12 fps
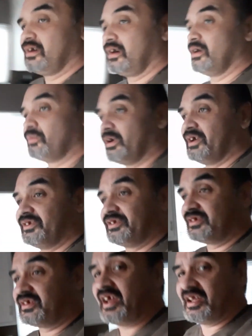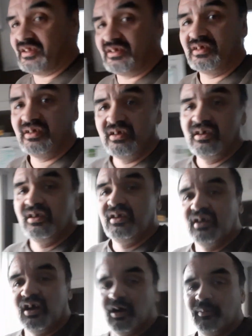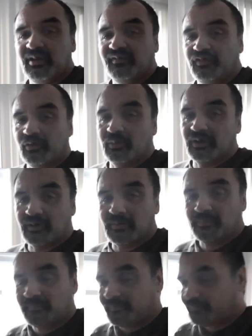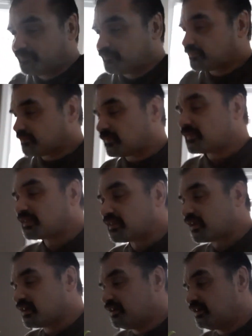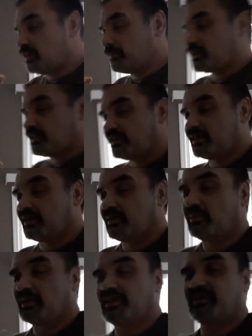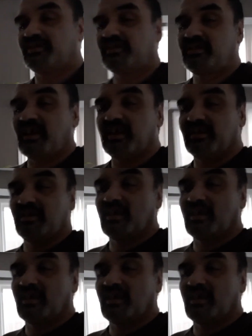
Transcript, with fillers: uh, run state, um, if you will, any democratically run state